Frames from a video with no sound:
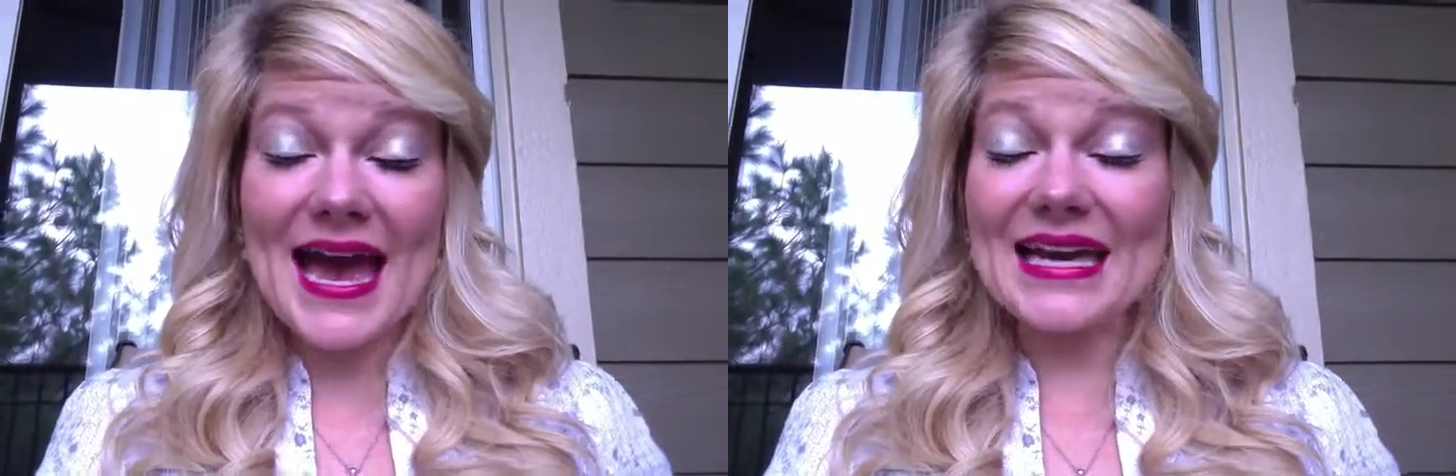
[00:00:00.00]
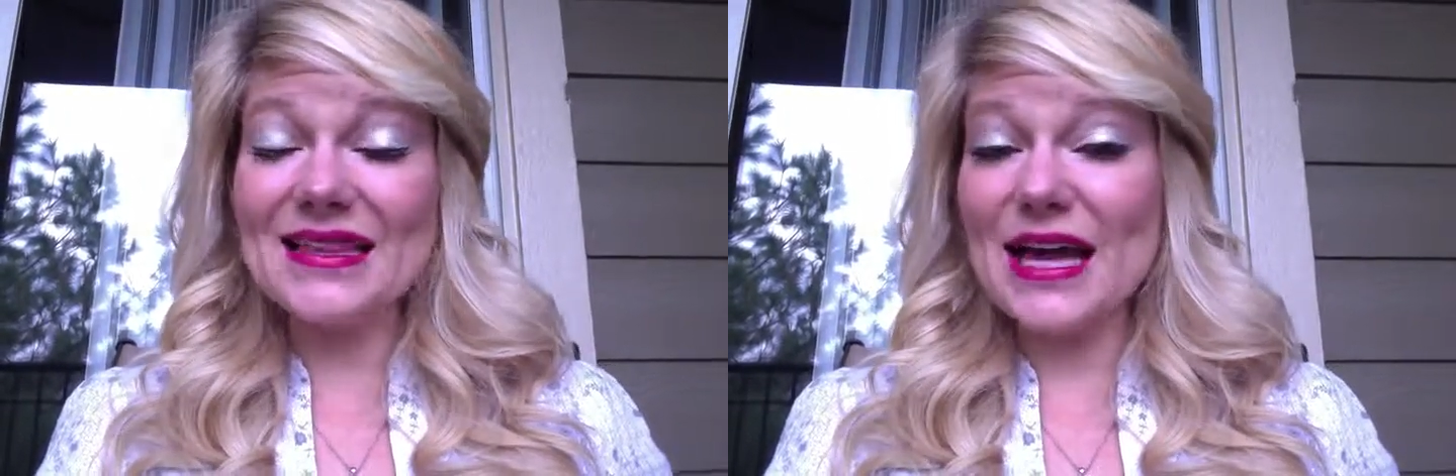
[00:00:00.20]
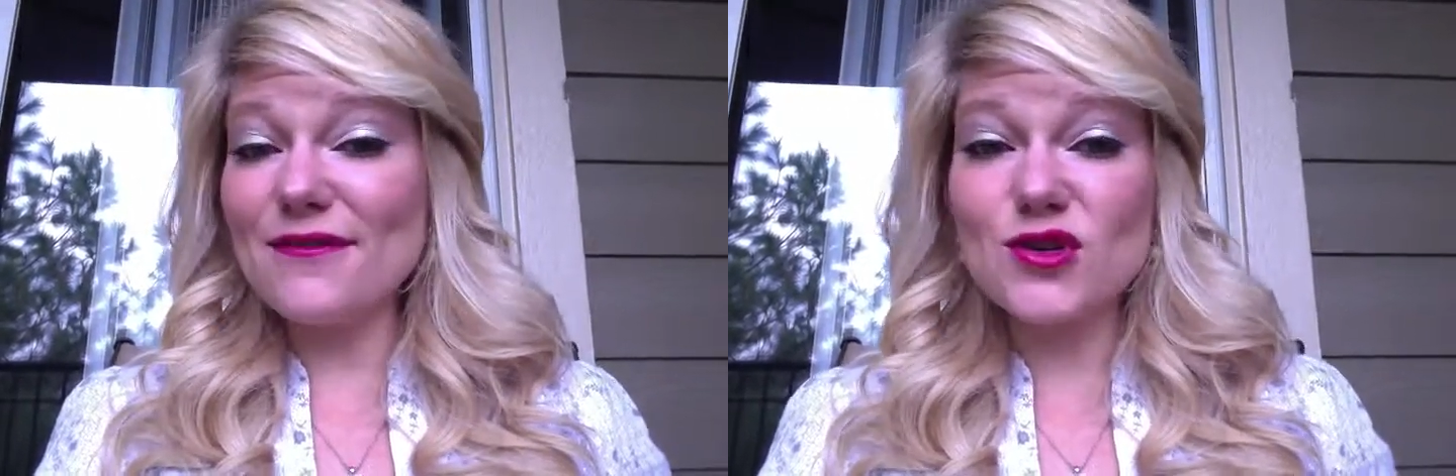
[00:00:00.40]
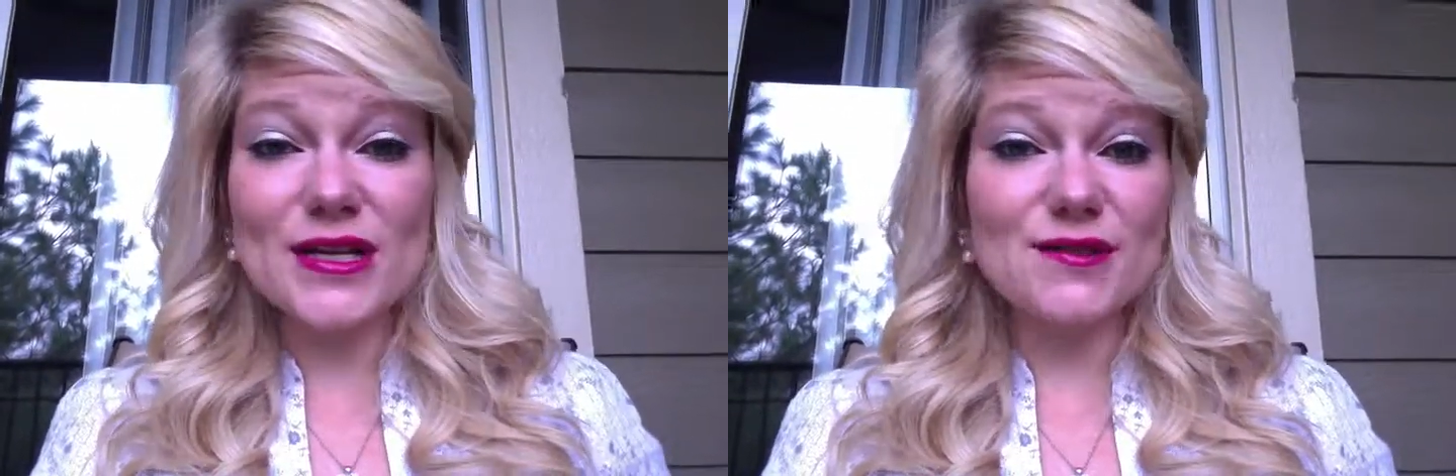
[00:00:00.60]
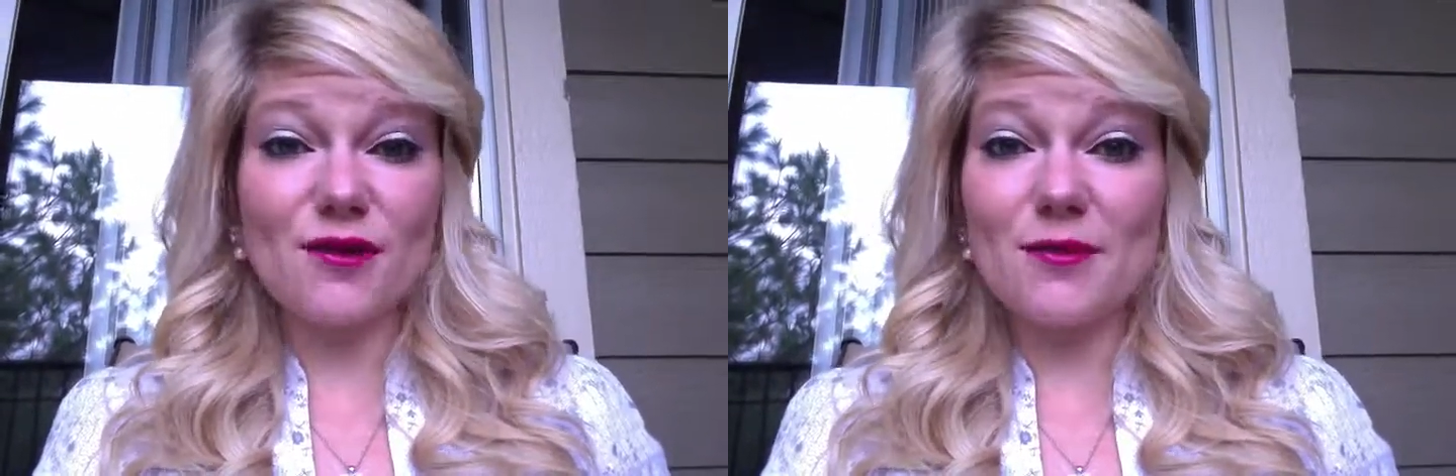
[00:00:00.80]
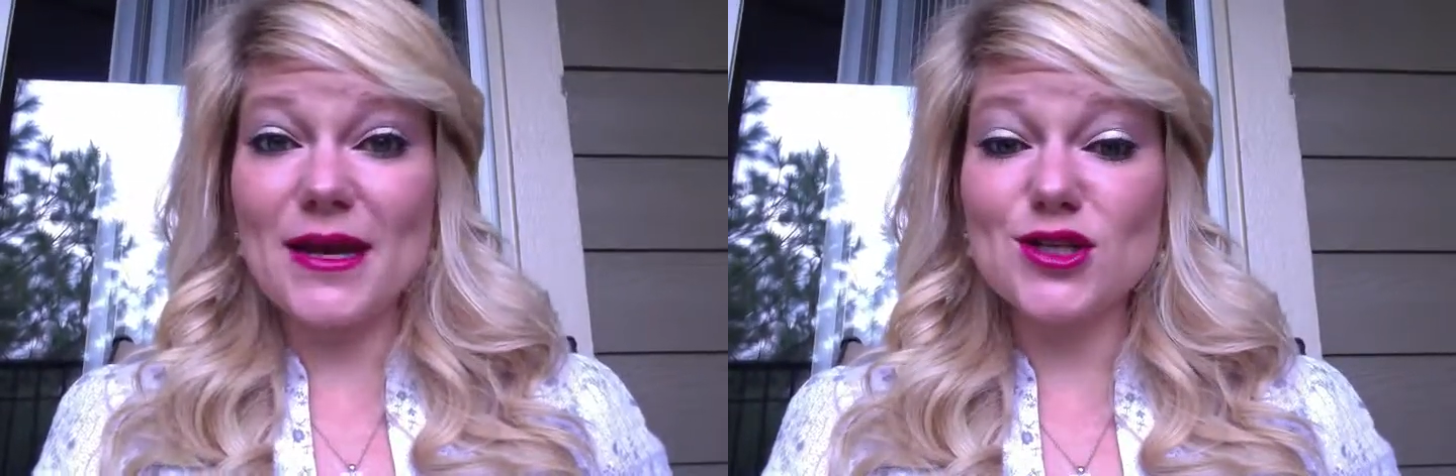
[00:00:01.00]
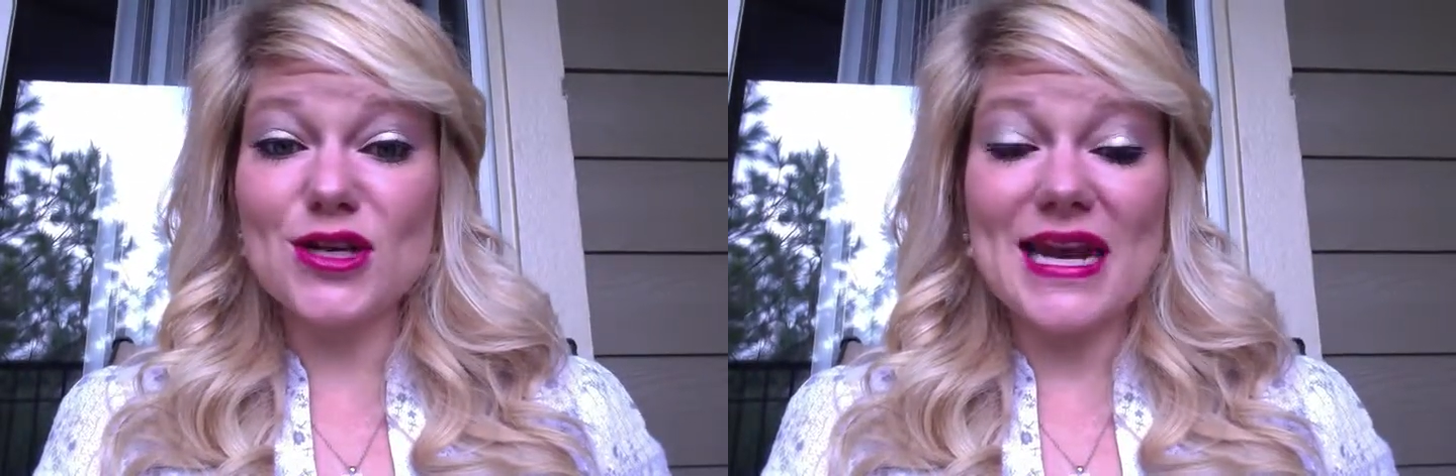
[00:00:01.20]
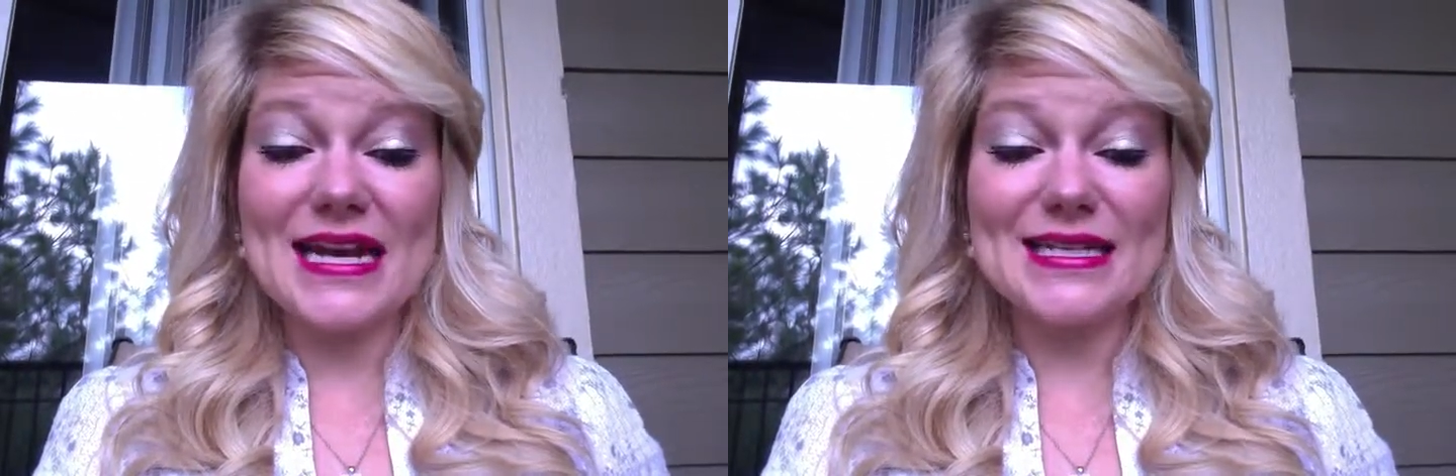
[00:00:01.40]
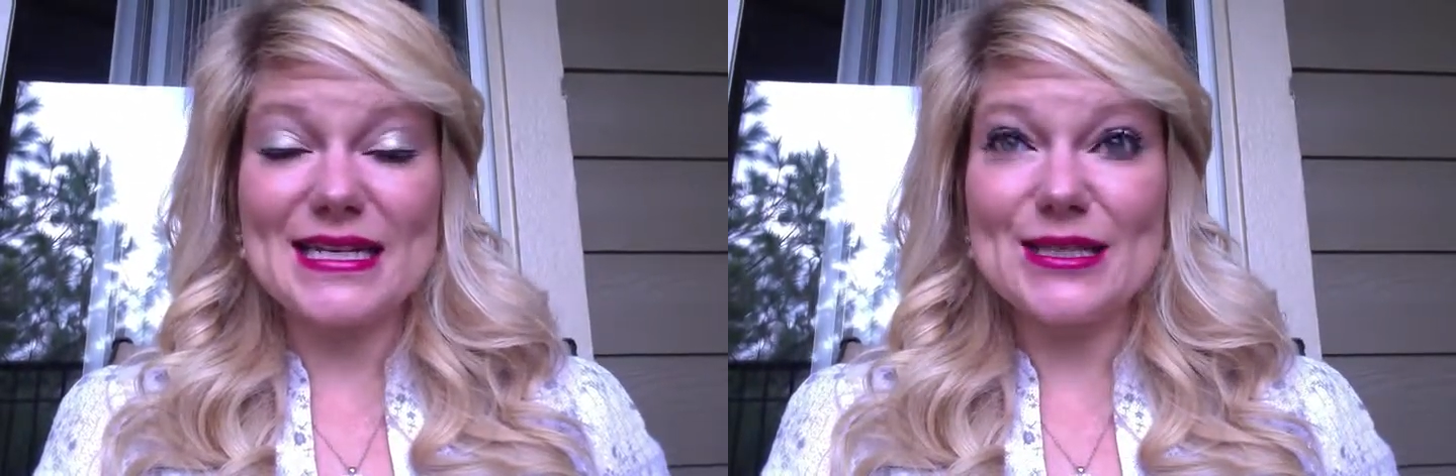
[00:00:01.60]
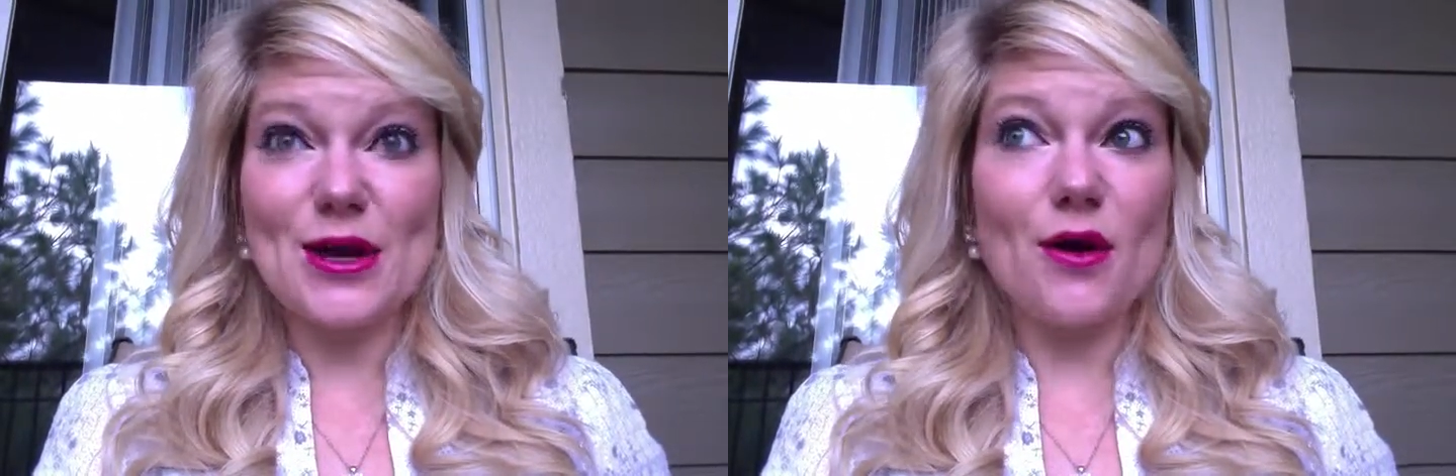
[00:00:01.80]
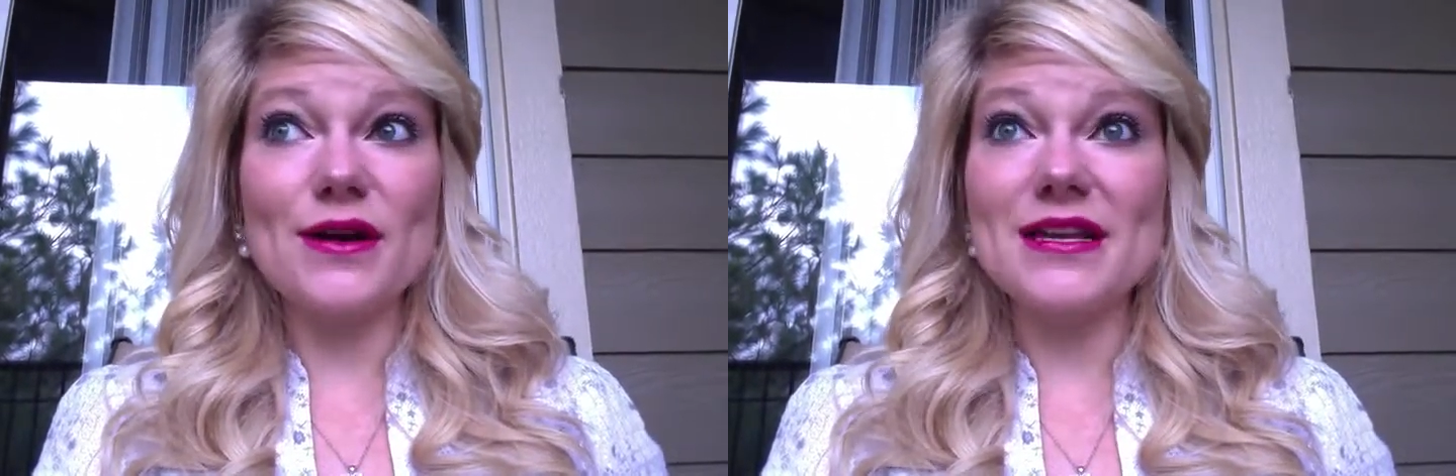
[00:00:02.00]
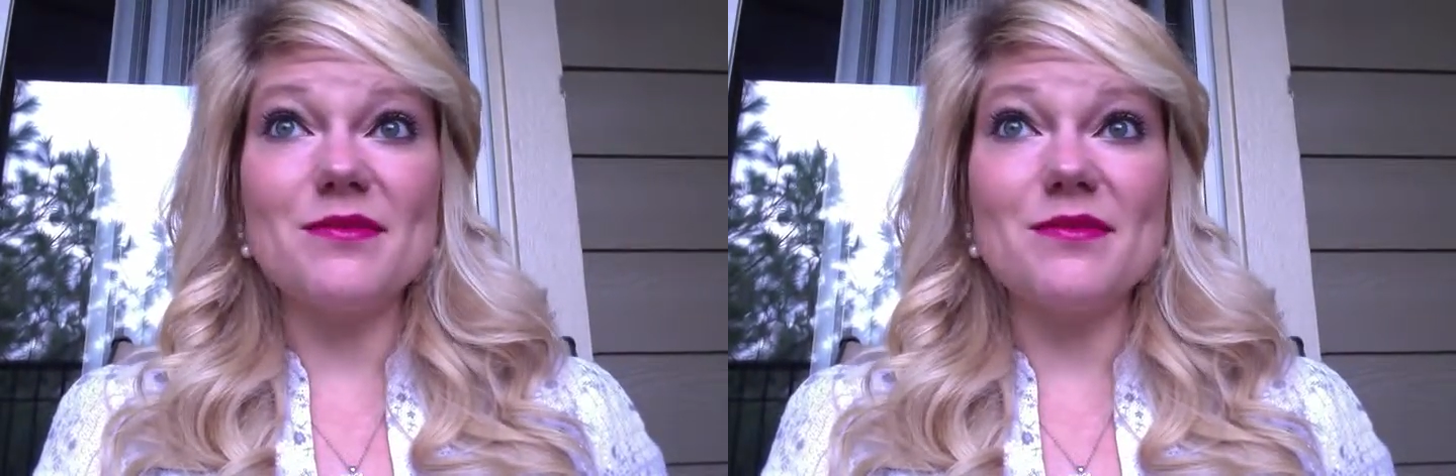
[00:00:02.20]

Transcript: And life transformation, as it has already